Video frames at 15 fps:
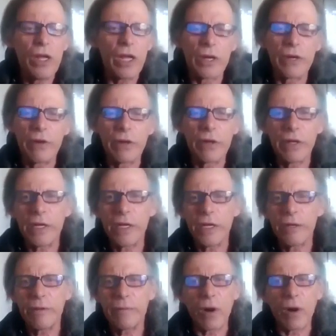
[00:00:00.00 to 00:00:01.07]
And
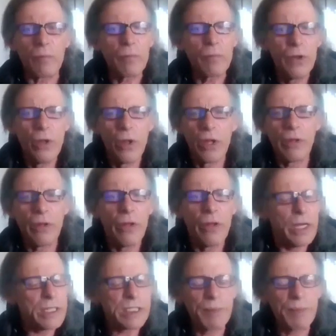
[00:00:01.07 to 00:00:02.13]
he
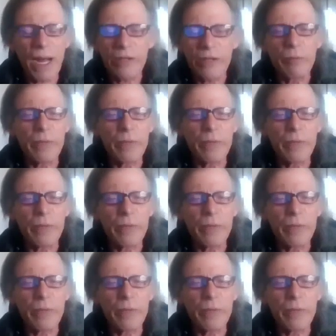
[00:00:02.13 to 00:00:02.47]
smiled